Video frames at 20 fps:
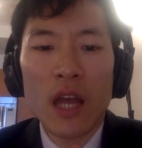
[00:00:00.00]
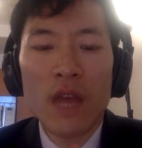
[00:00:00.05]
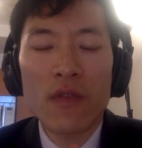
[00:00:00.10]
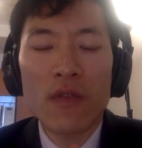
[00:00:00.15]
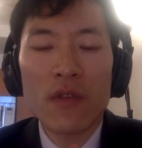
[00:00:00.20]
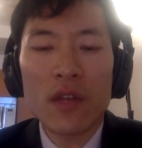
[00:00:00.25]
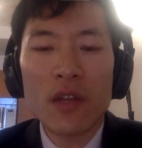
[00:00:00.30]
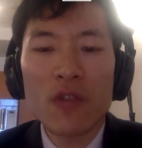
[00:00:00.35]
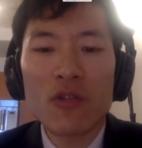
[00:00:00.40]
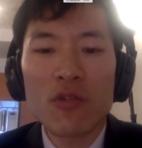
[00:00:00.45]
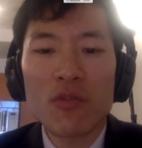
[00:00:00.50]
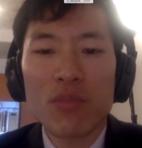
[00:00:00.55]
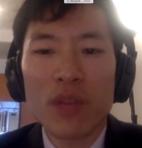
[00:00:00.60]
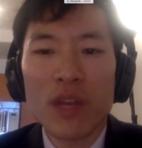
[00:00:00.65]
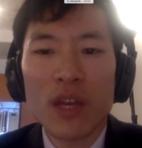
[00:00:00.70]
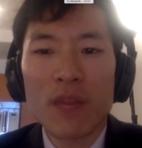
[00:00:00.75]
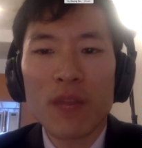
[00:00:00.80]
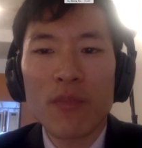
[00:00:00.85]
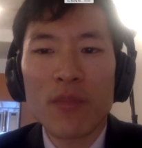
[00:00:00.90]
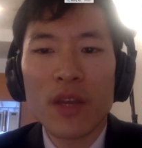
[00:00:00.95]
have a lingual
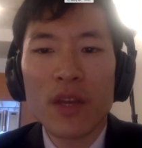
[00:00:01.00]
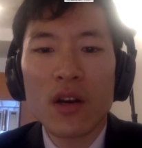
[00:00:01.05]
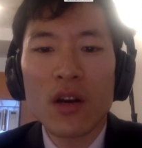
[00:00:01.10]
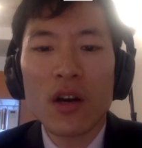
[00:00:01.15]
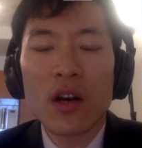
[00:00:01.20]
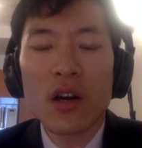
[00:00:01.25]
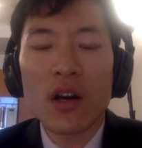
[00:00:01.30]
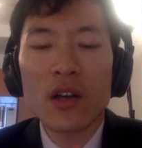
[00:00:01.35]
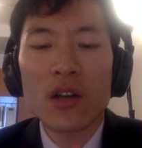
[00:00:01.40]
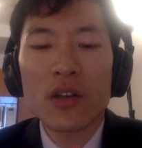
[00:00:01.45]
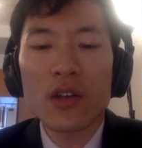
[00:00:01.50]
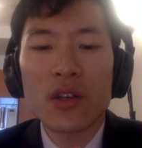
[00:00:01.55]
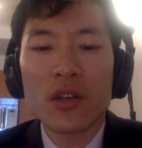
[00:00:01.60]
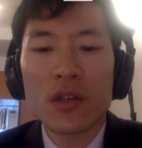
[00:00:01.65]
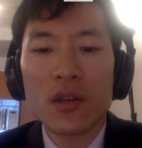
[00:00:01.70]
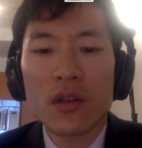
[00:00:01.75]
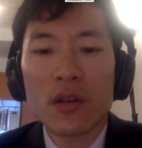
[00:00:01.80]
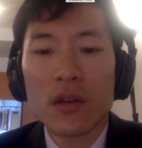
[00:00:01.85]
plate because